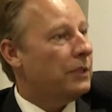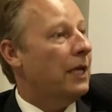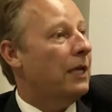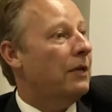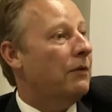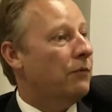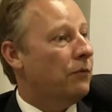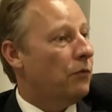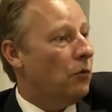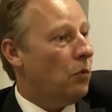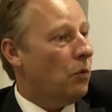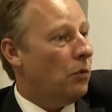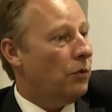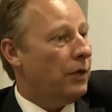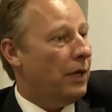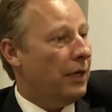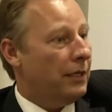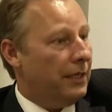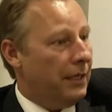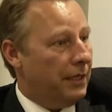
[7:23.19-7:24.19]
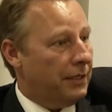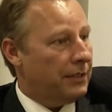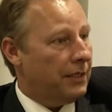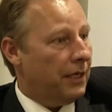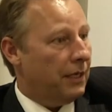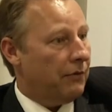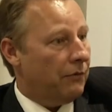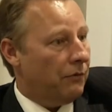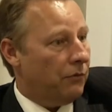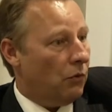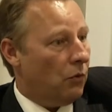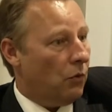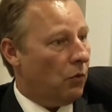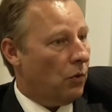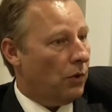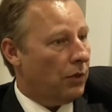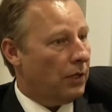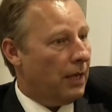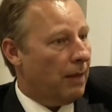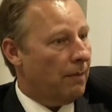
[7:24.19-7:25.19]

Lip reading: taken forward, the ideas taken forward,